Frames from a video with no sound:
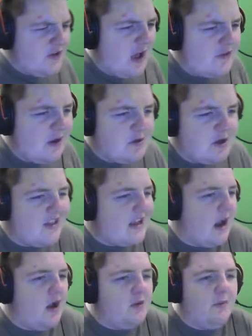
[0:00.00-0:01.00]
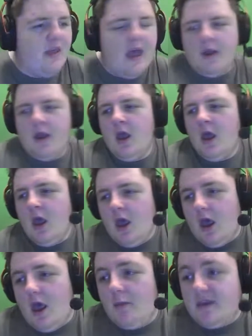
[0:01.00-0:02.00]
They carried me there.
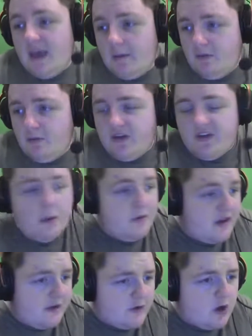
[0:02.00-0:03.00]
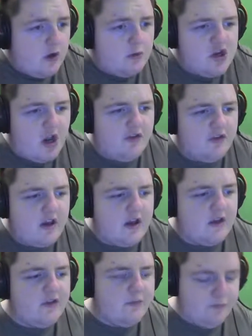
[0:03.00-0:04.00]
Game did restart. We did have a goal with João
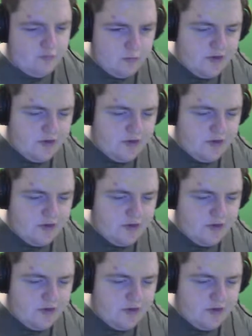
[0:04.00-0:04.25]
Felix.